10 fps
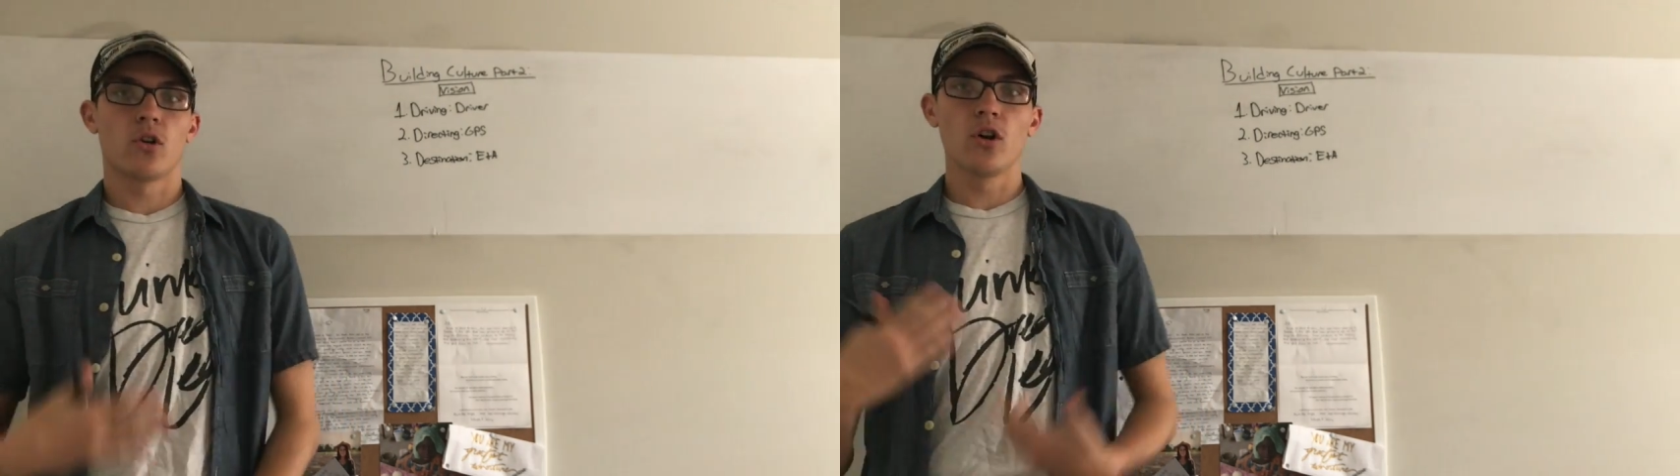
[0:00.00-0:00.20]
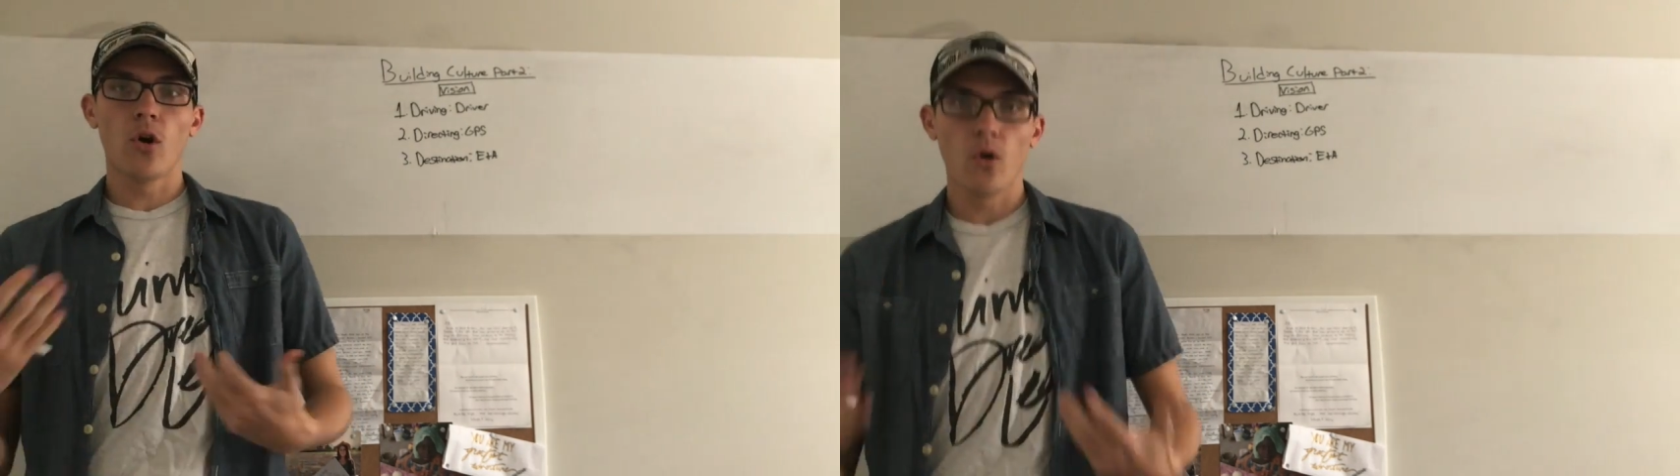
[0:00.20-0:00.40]

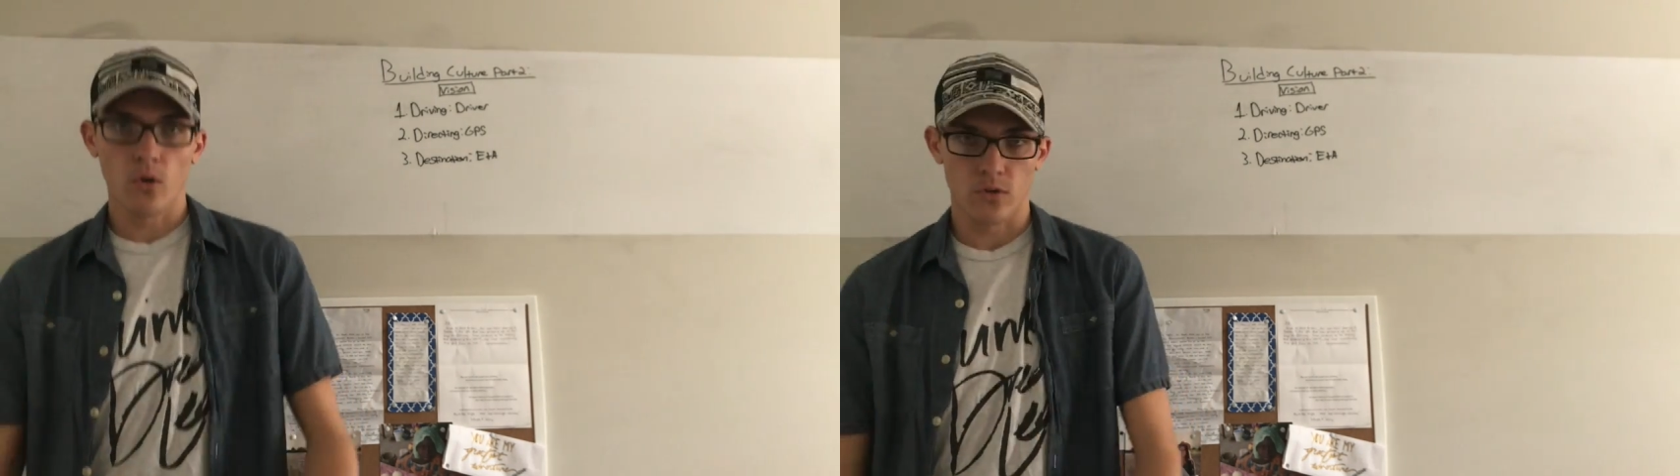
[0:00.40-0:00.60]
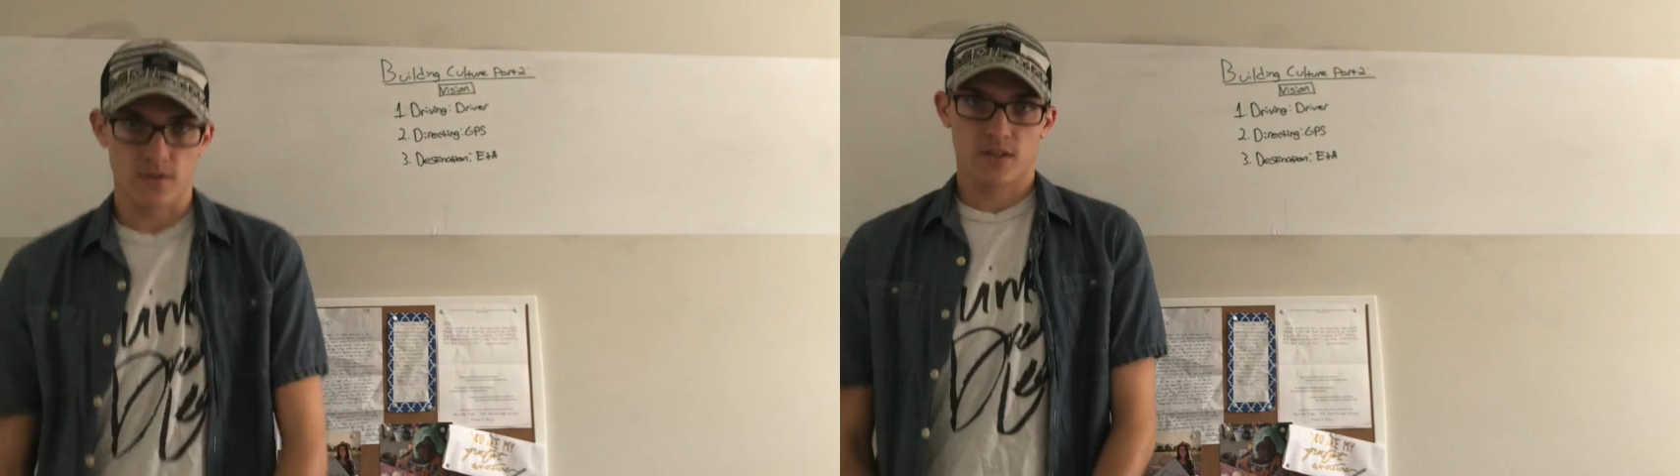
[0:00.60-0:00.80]

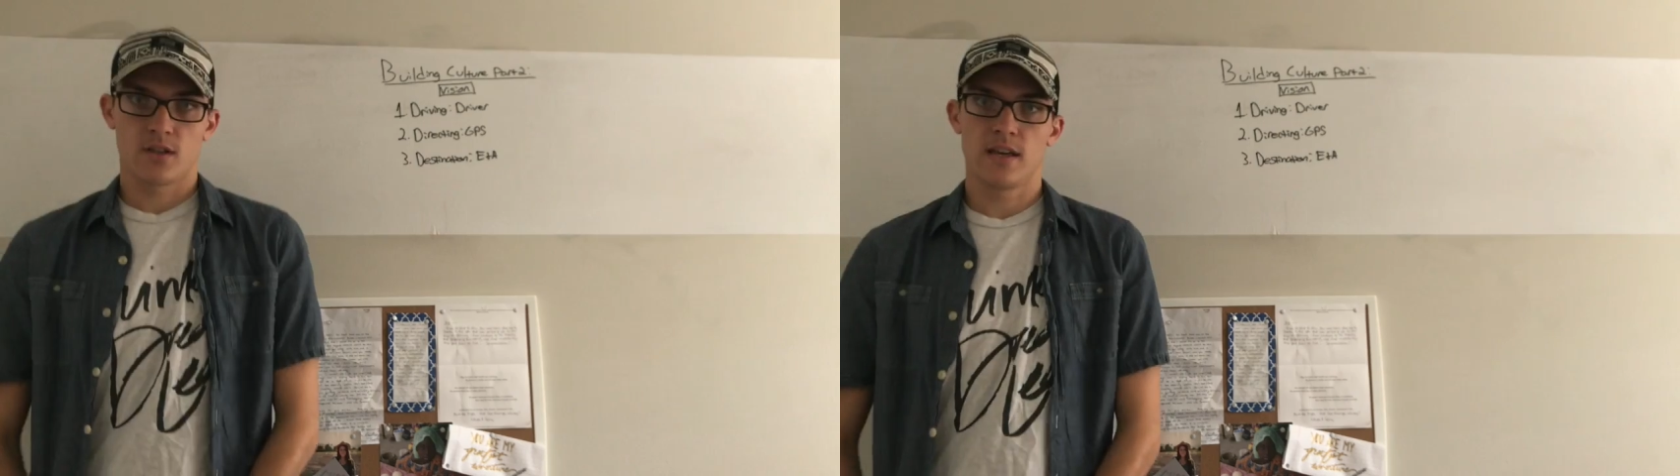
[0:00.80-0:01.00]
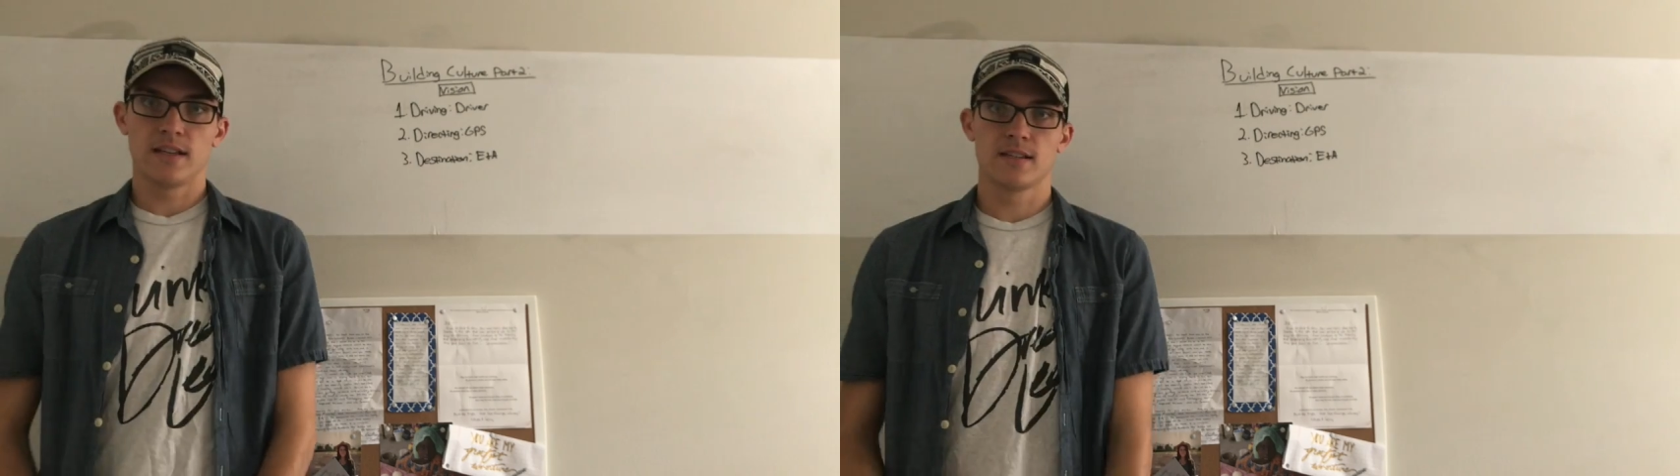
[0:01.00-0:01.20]

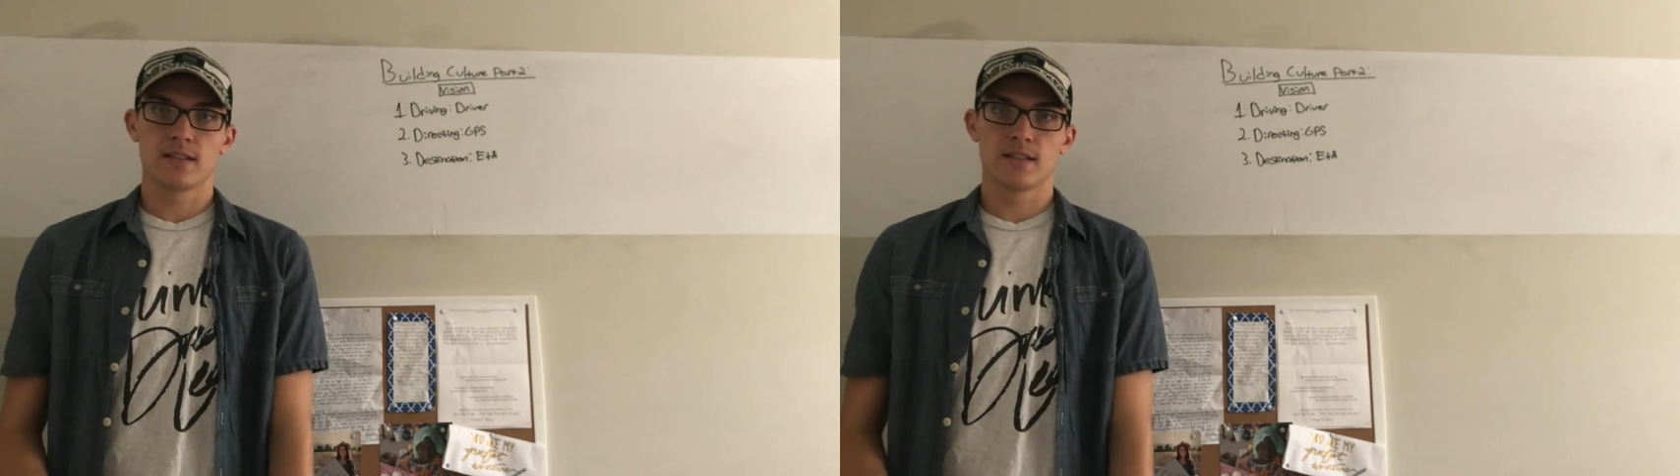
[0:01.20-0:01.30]
goals.